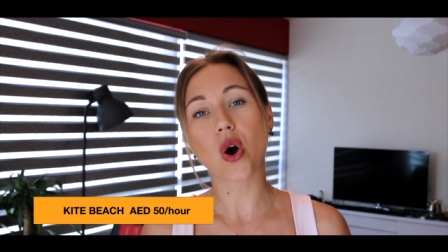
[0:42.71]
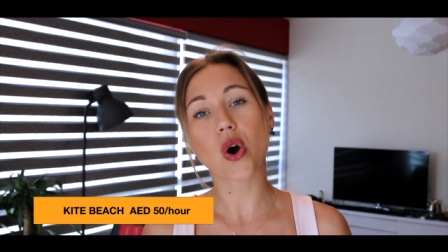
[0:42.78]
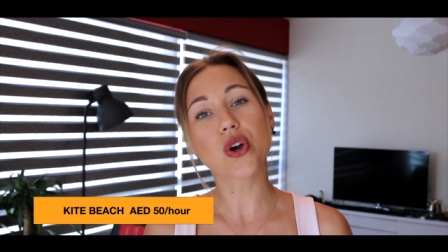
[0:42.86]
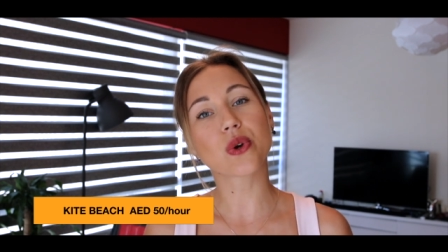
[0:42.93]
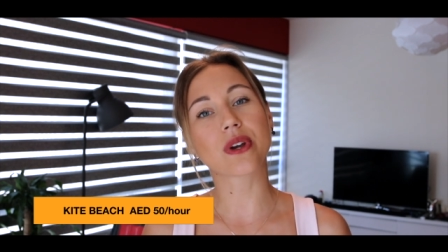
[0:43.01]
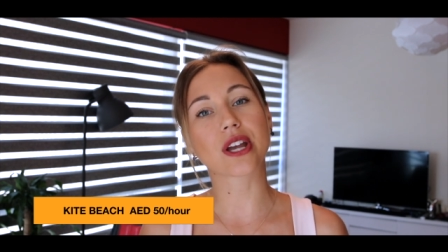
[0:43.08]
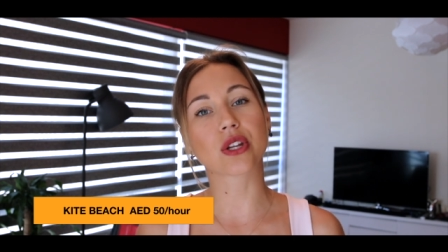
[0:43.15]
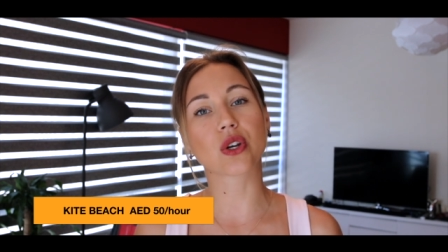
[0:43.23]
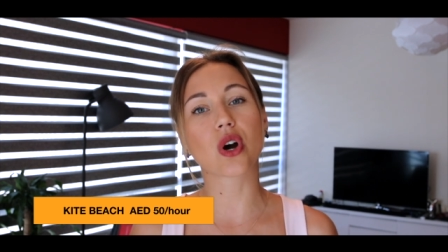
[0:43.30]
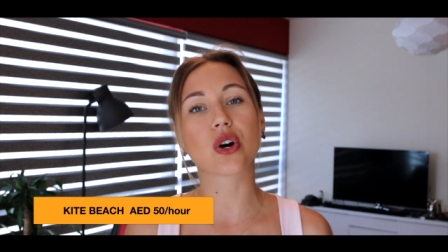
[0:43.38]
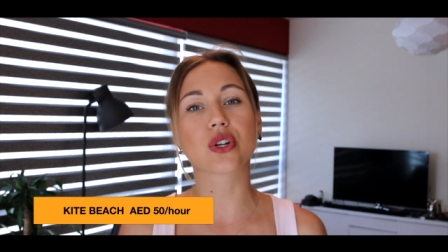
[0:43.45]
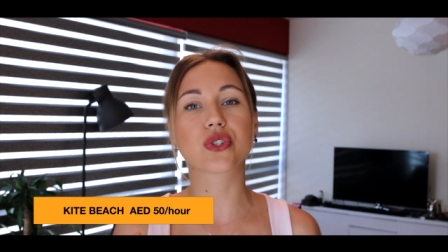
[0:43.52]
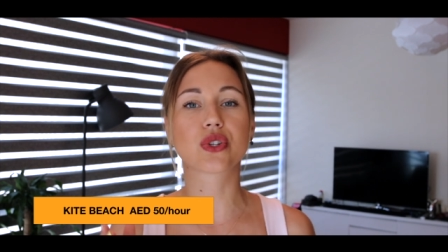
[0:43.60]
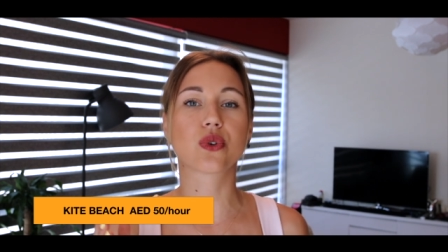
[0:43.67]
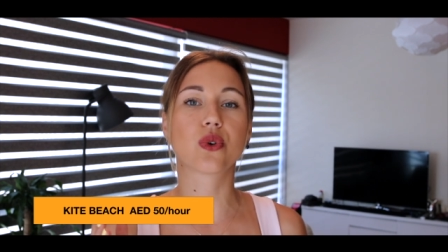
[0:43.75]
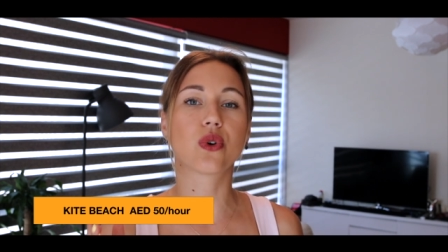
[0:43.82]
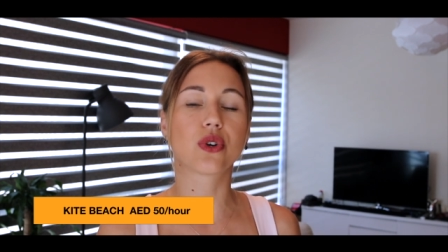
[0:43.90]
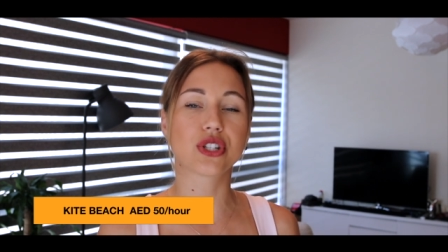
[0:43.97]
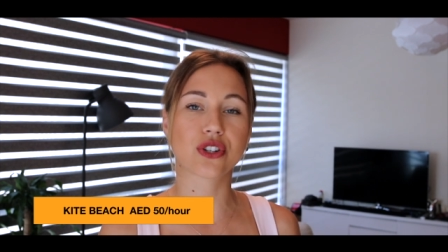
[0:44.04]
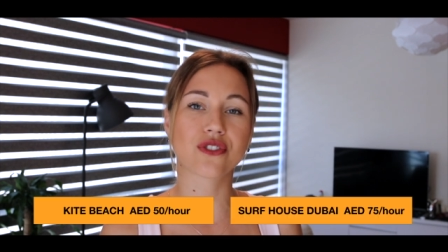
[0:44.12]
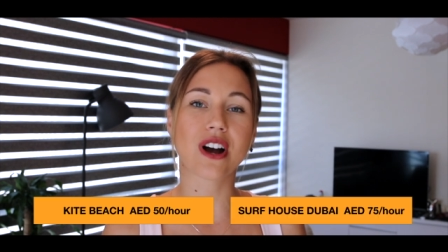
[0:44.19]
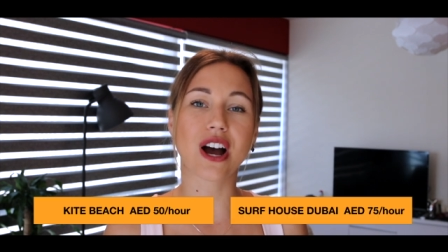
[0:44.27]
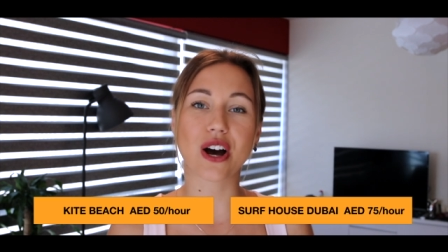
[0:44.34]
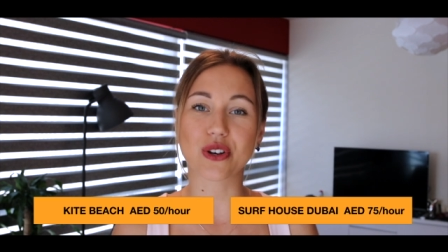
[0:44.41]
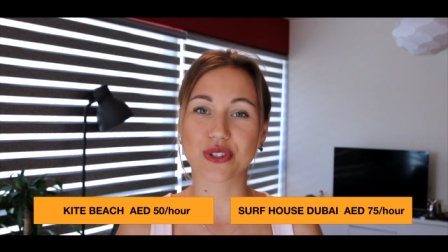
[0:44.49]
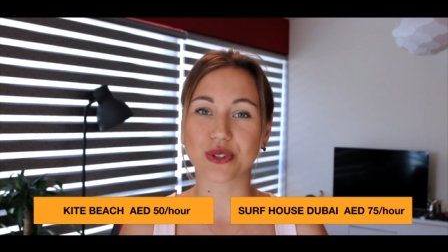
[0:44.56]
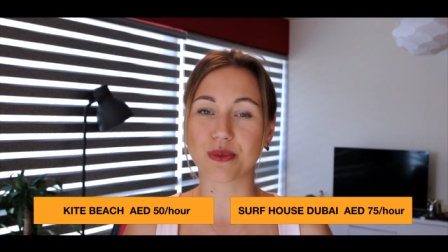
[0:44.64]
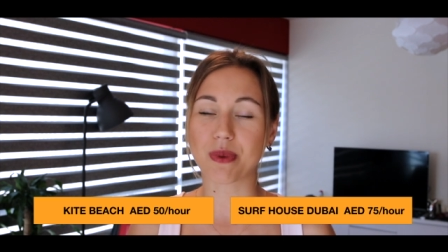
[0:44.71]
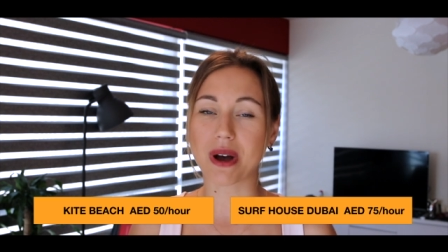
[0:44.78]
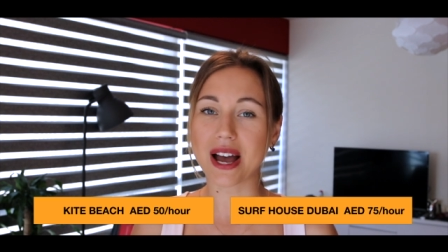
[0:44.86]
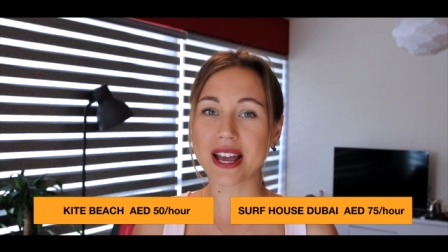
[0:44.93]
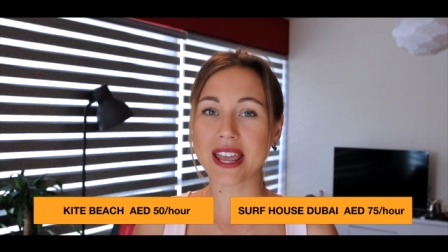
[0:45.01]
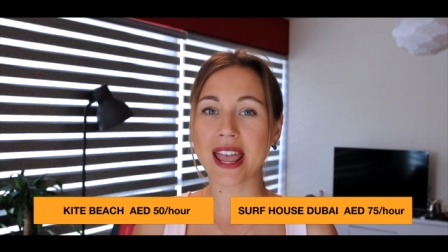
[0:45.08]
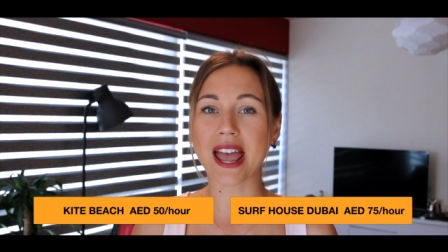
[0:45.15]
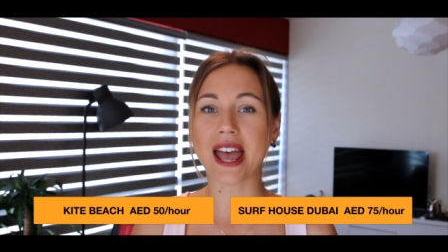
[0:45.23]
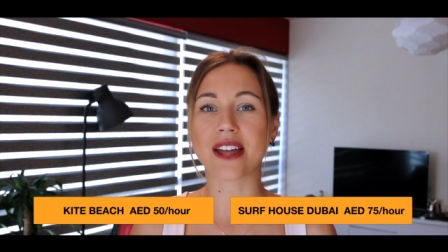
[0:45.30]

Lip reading: Or you can go to Surf House Dubai